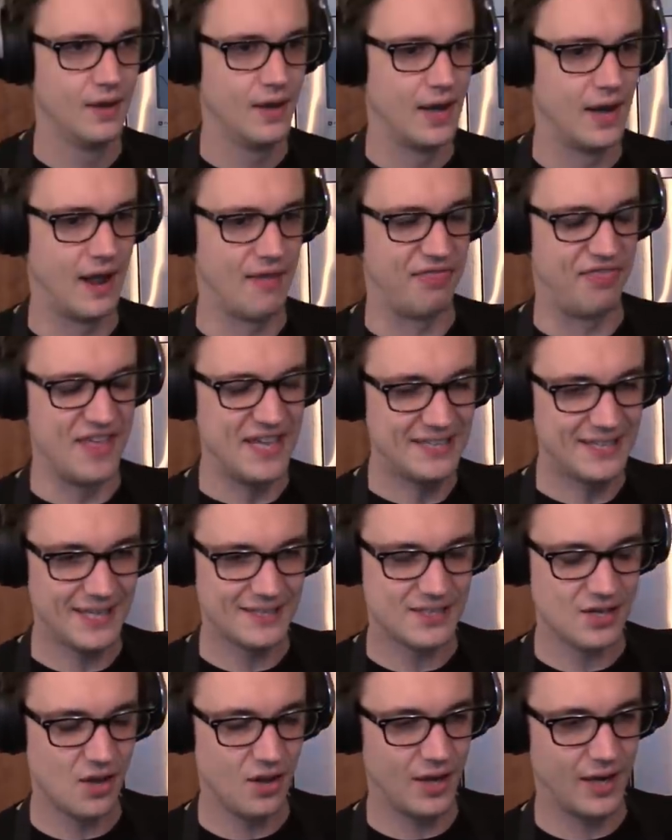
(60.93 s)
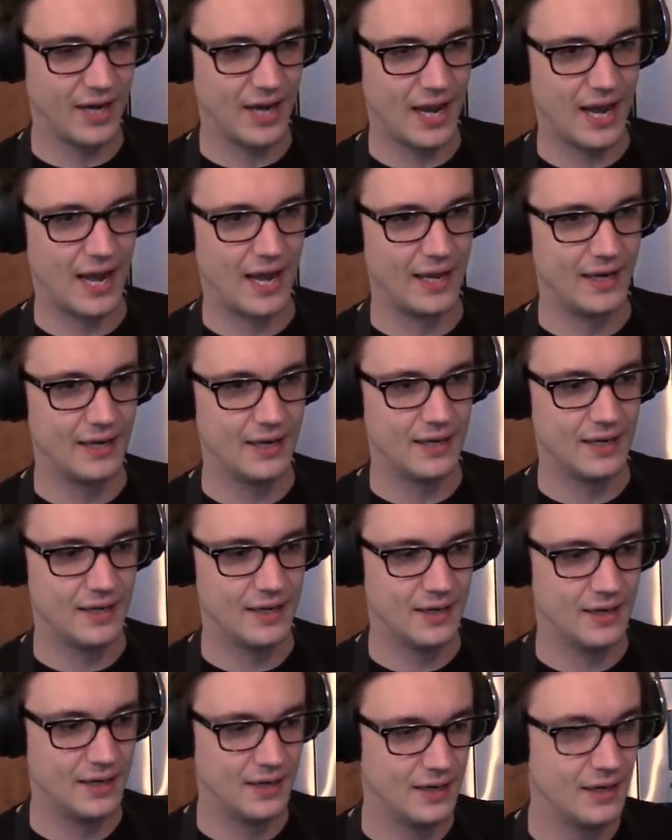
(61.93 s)
And I think that's all I got,
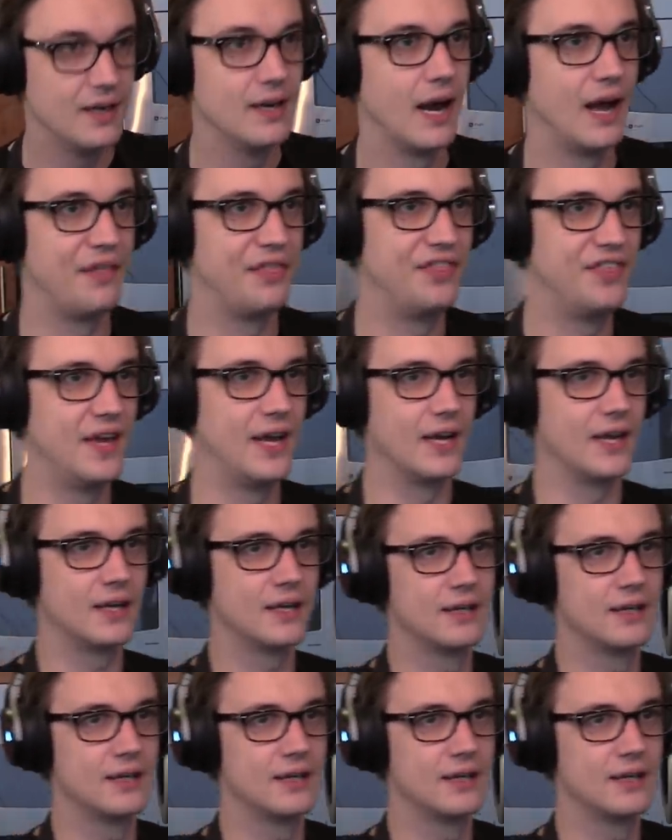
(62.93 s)
I think.